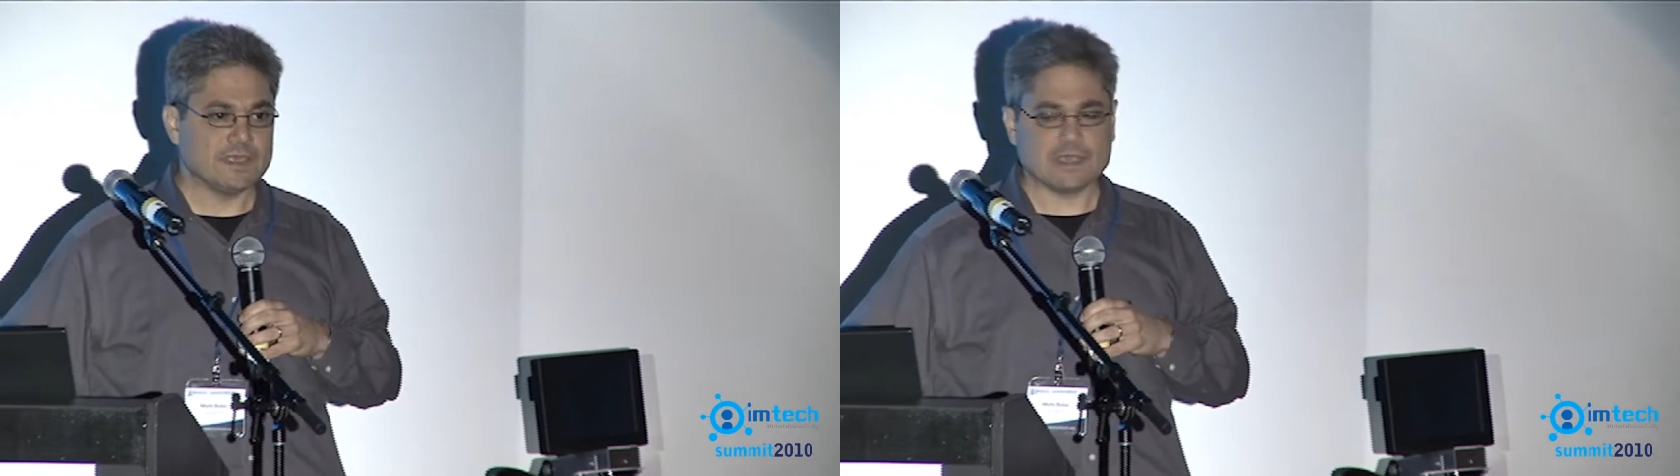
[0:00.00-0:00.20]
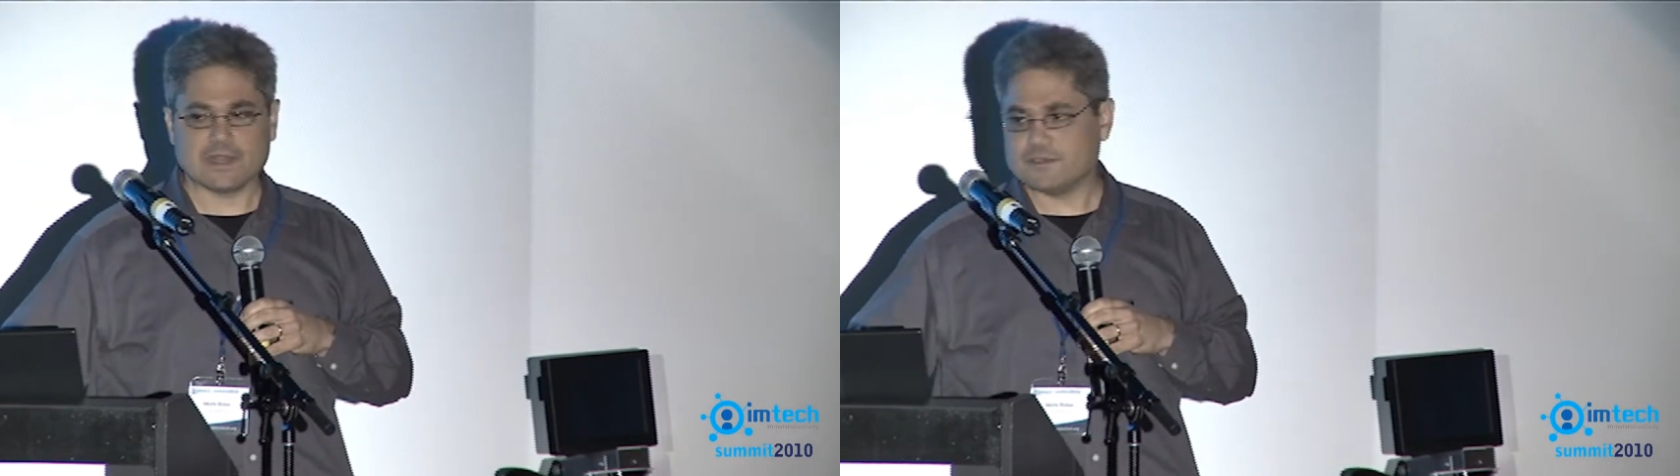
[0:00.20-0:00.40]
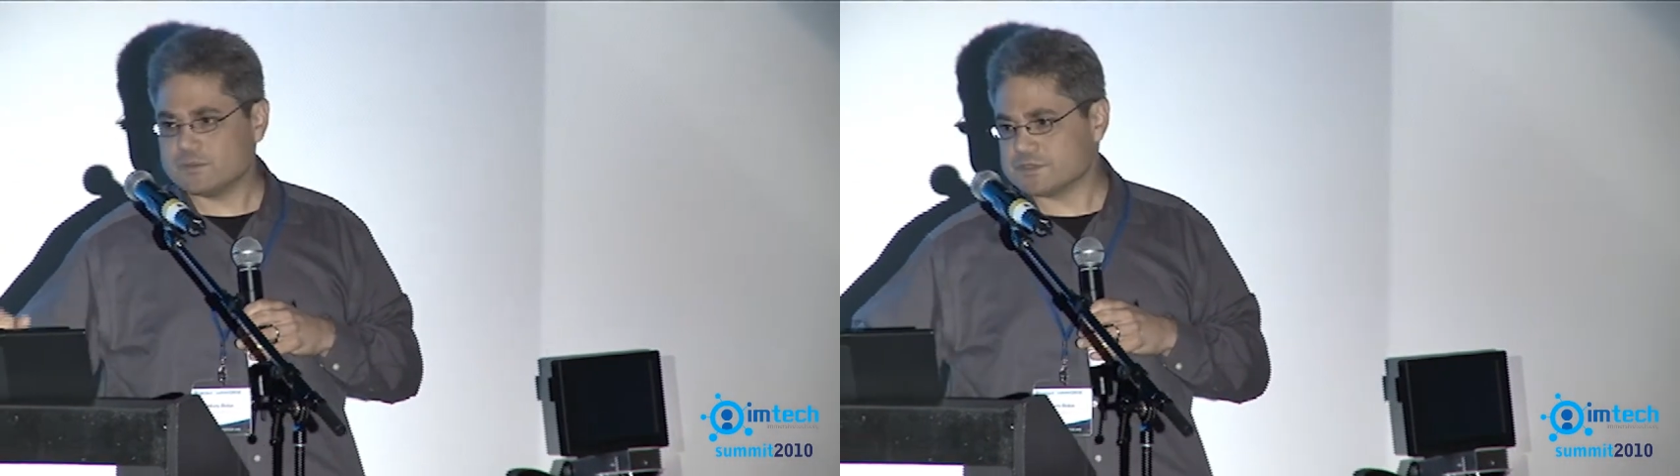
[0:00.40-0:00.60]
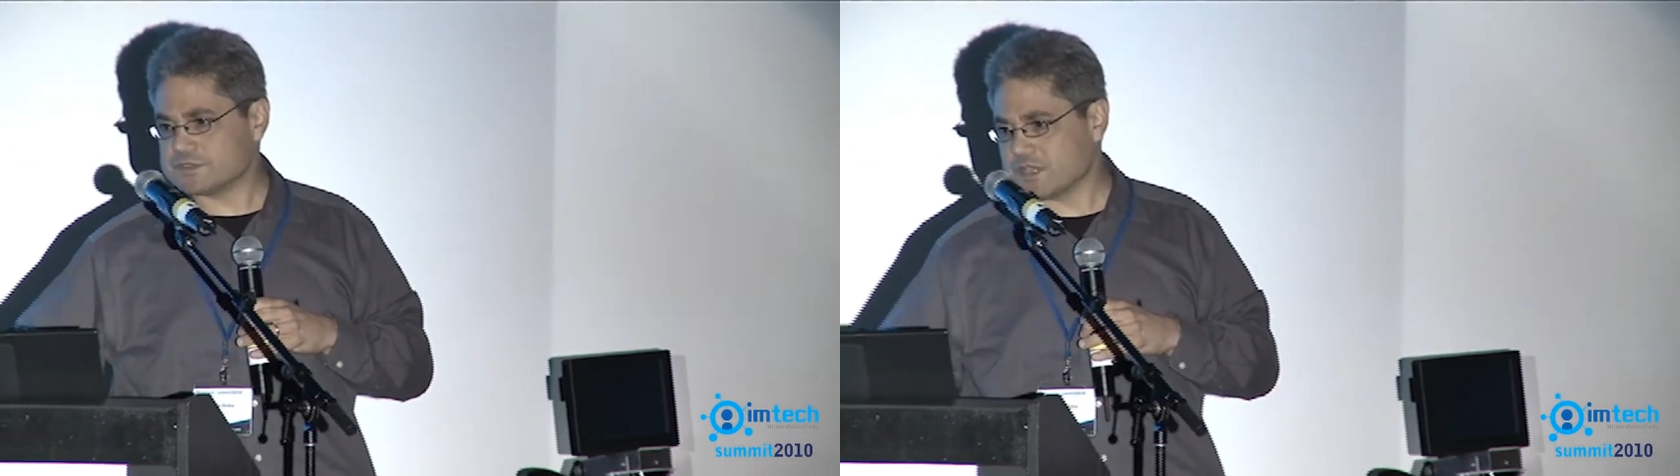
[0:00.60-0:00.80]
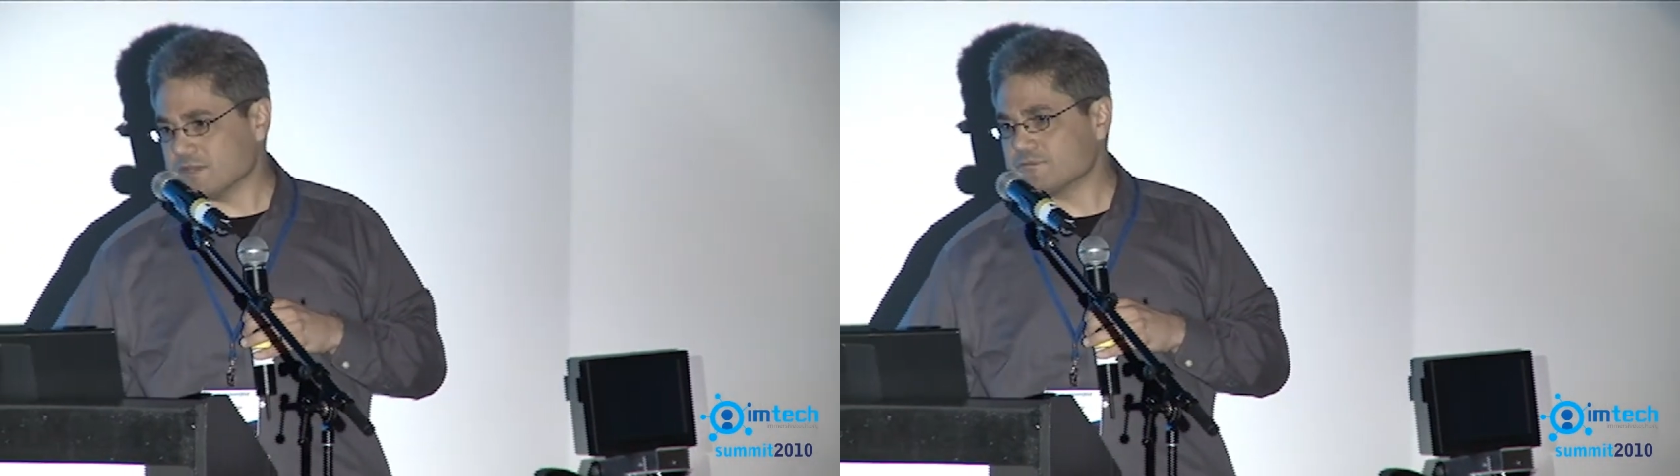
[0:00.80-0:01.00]
And I think what this
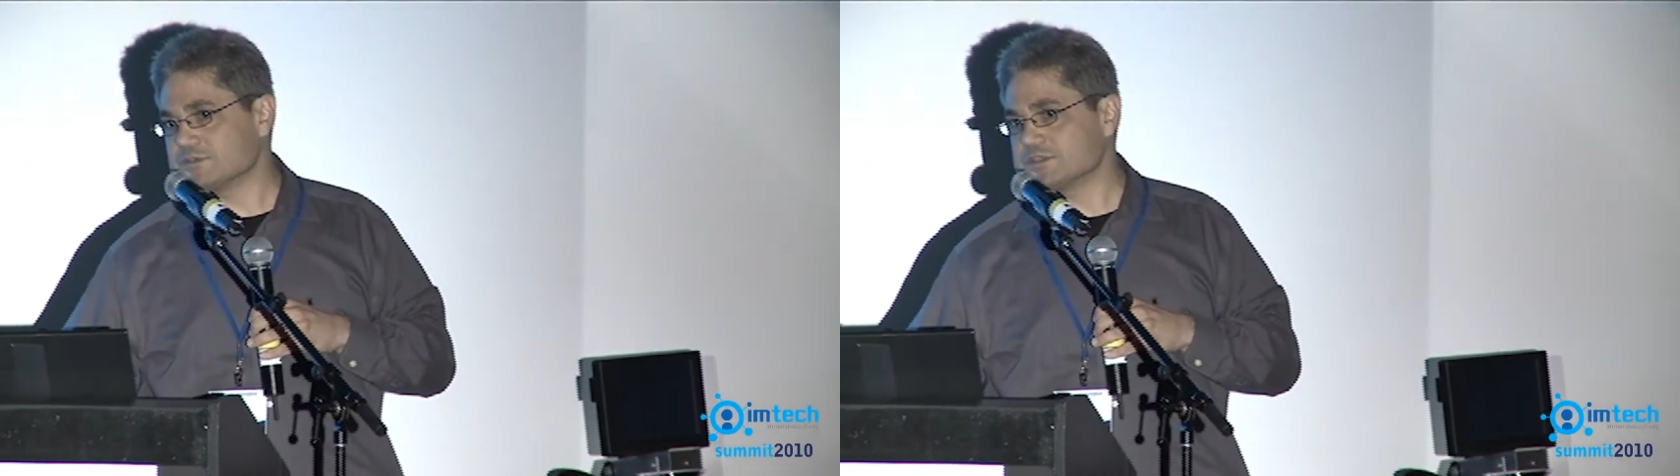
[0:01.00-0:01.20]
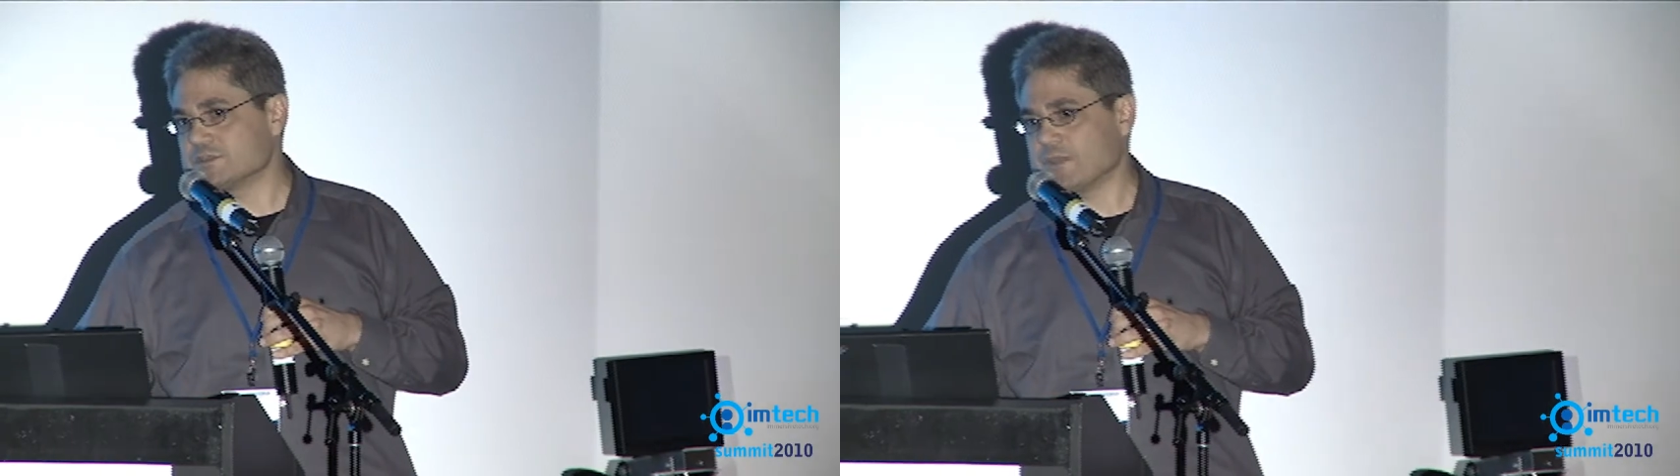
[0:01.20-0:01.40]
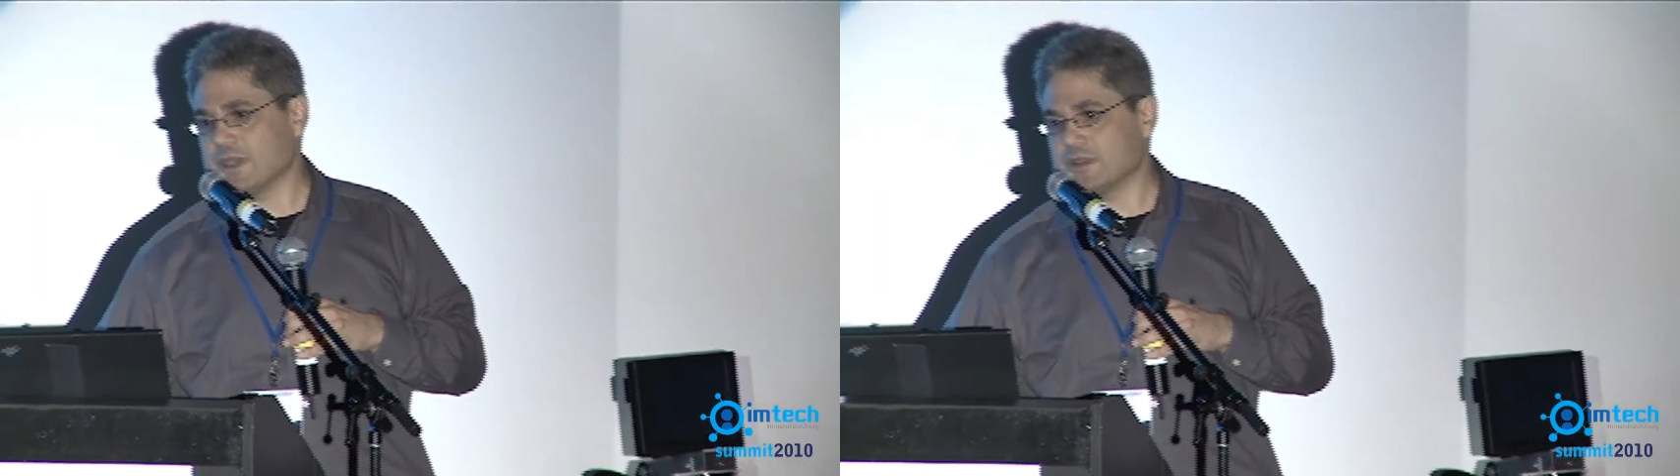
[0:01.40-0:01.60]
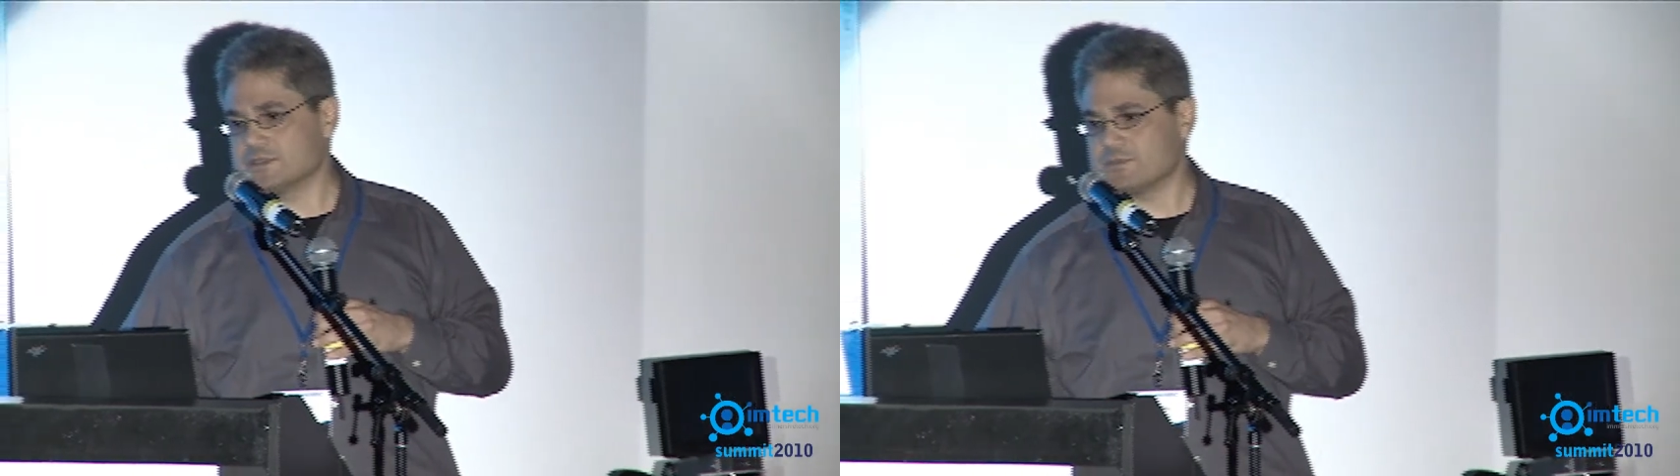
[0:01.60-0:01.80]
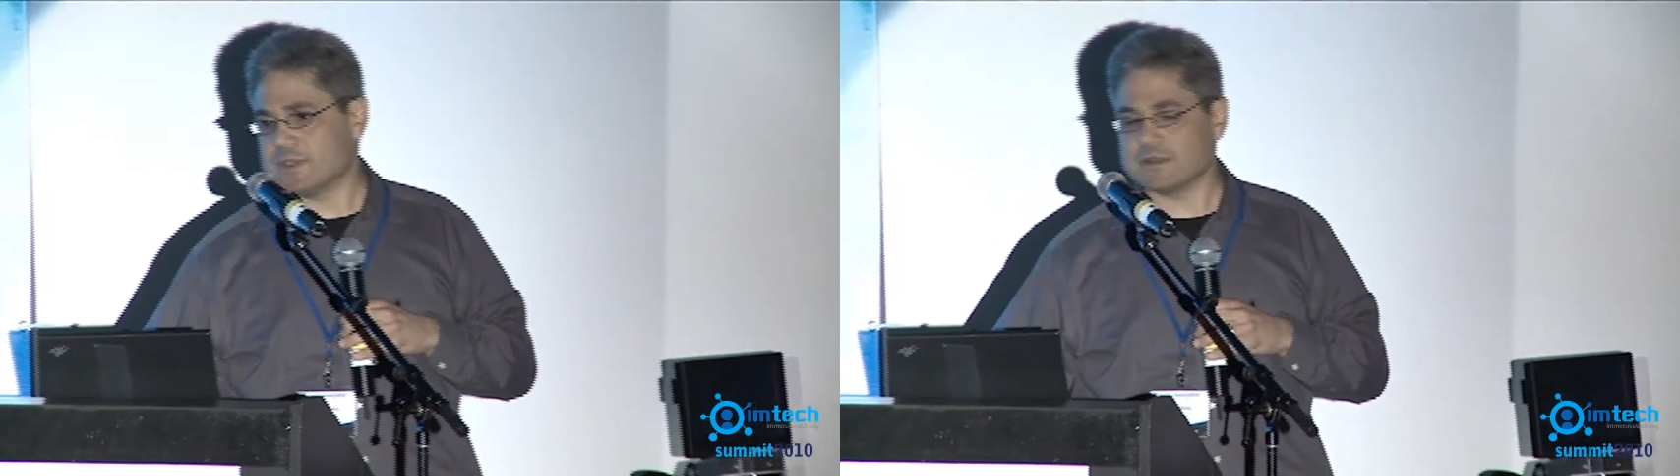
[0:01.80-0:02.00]
conference is about
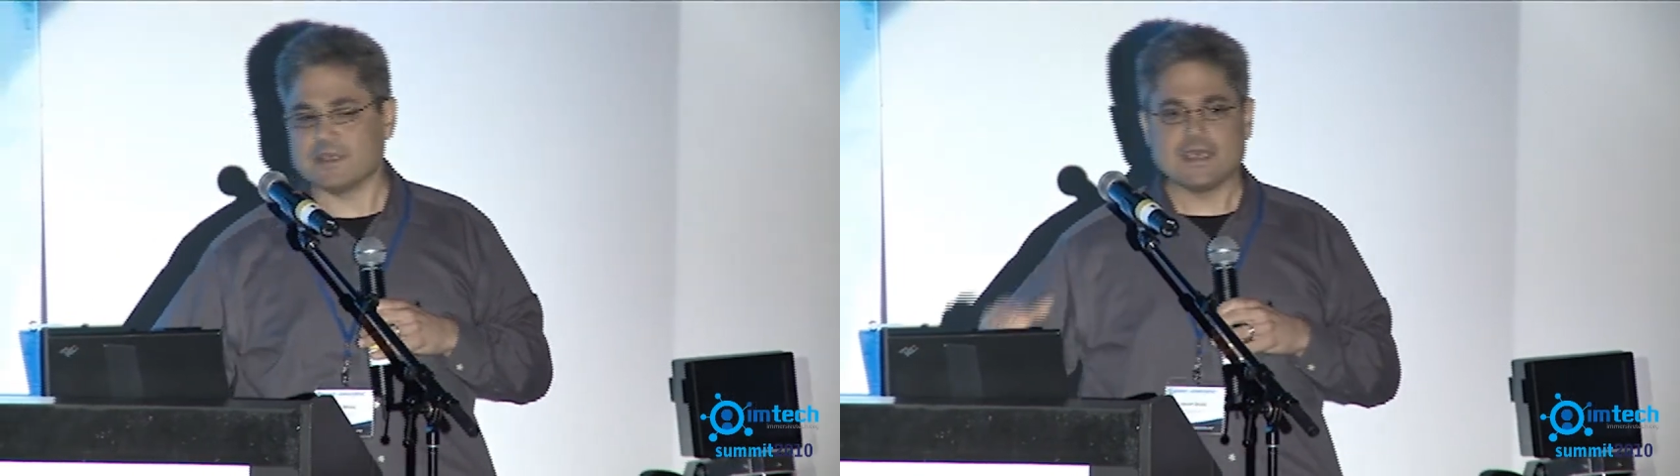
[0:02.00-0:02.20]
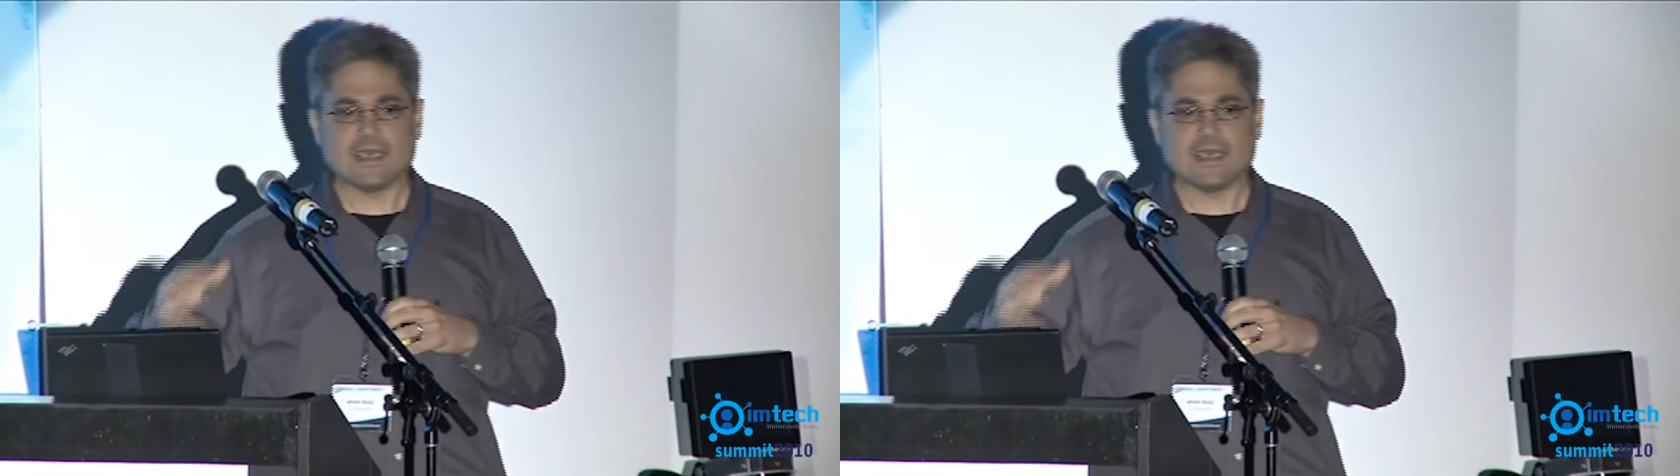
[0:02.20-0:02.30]
is about